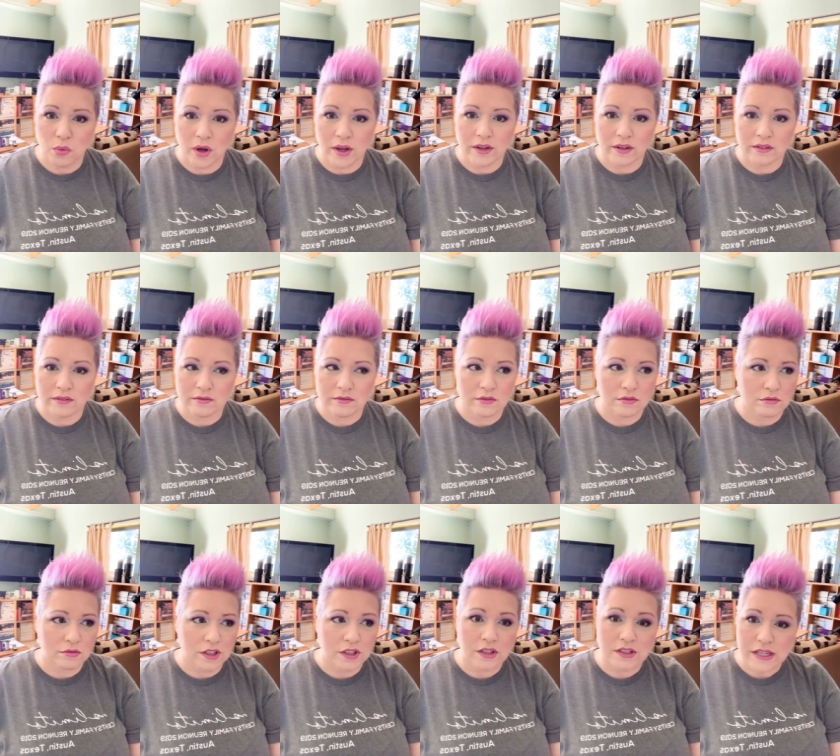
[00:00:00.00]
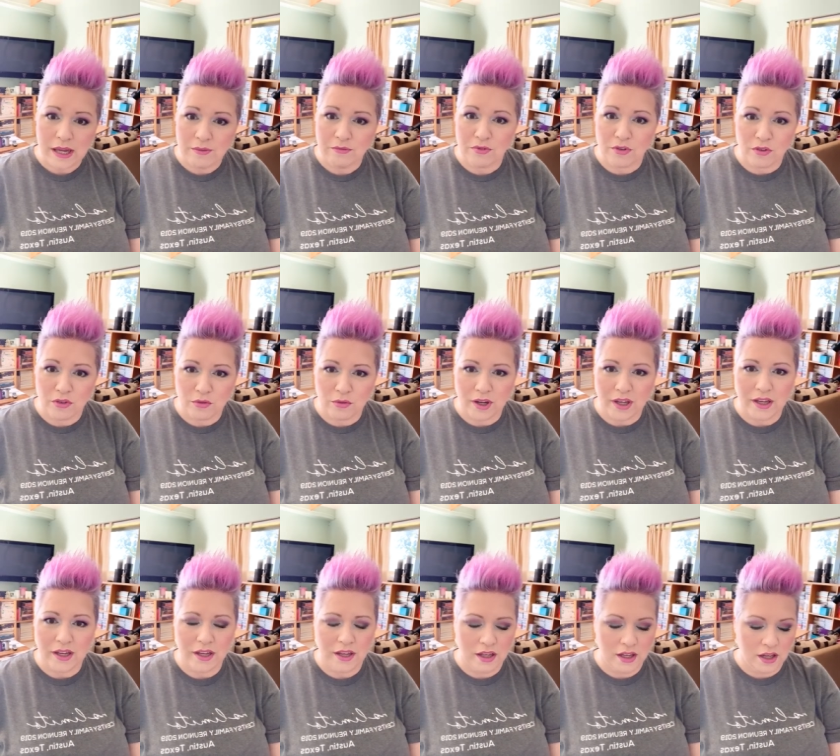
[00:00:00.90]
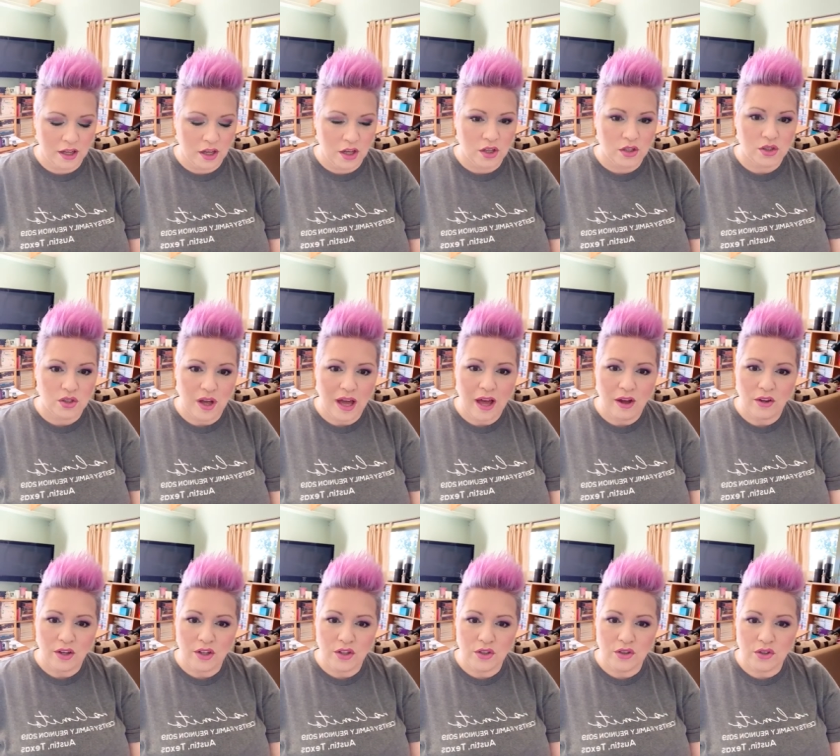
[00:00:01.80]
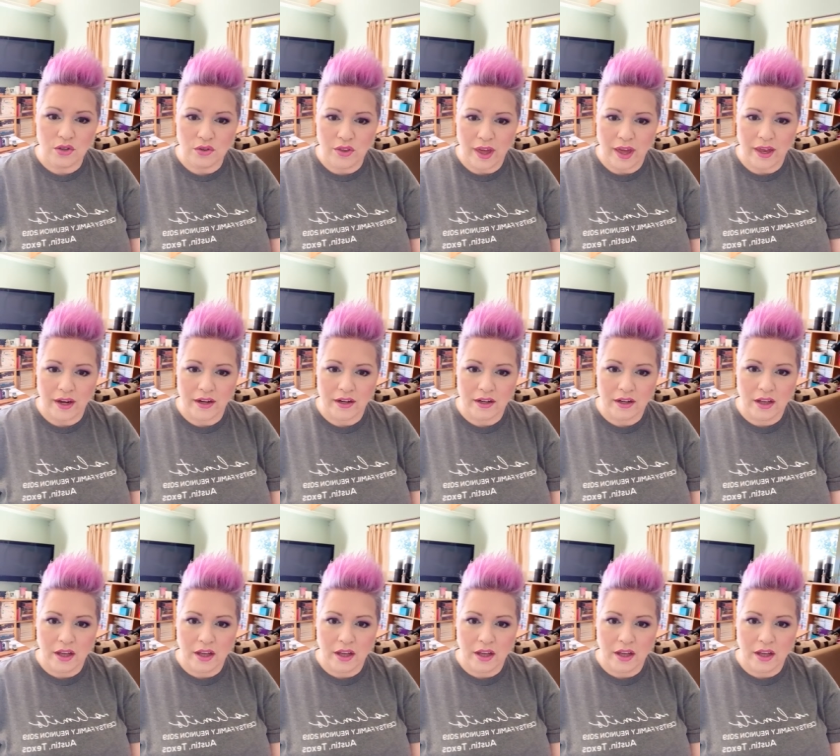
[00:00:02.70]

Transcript: one. Let's aim for three. So, how can you do that?